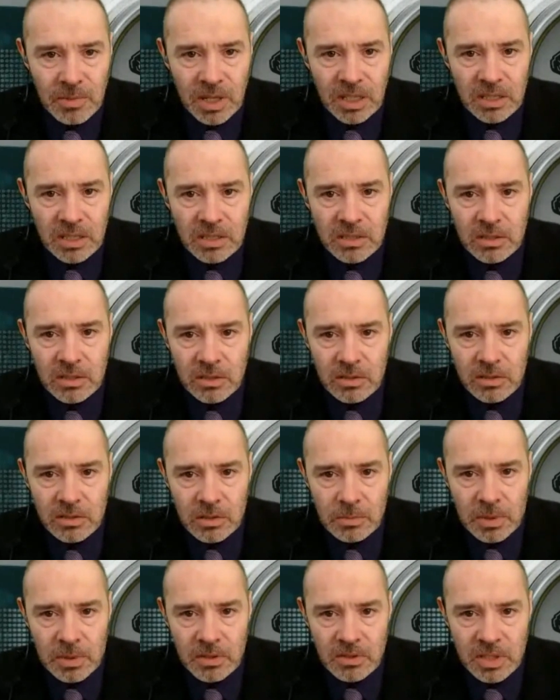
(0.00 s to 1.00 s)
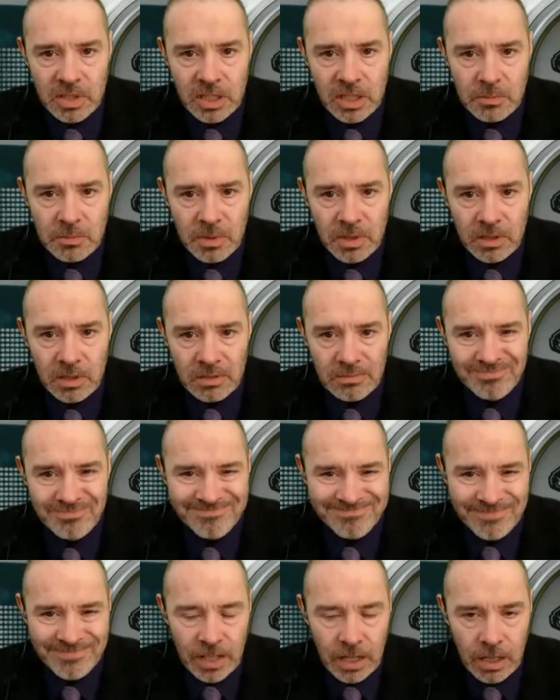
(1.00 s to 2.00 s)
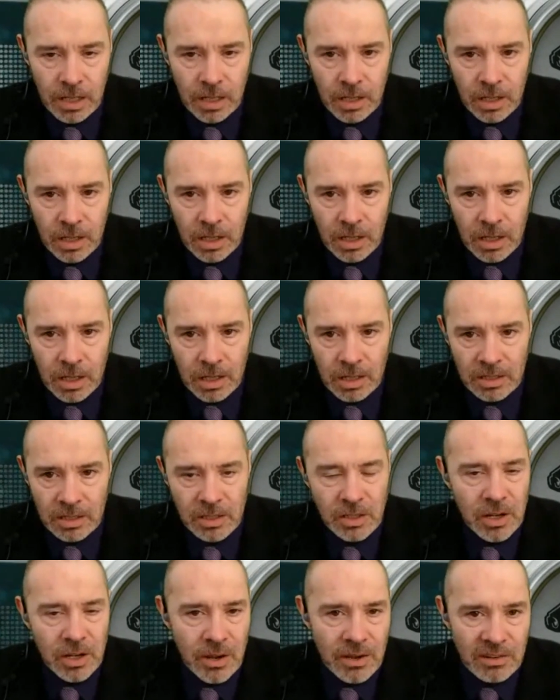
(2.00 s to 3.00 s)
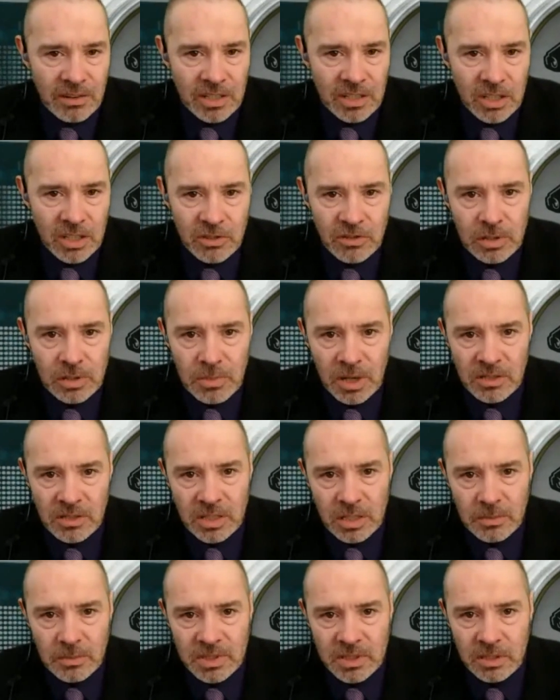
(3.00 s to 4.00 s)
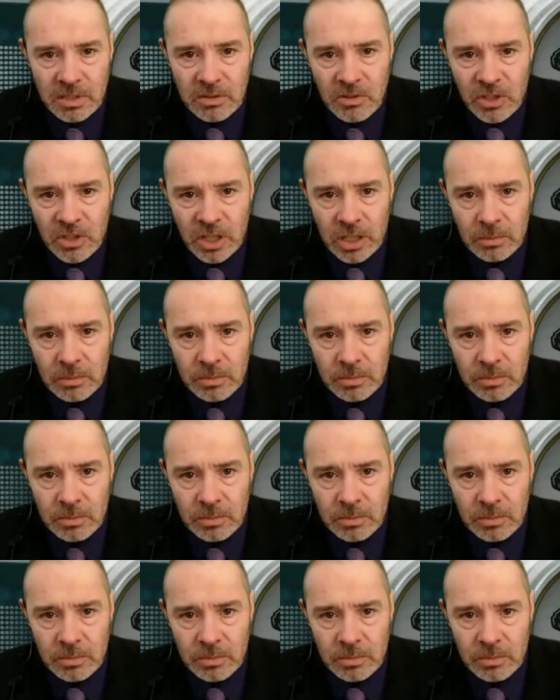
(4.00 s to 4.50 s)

to post things, but you know, our industry, most of them are too cheap.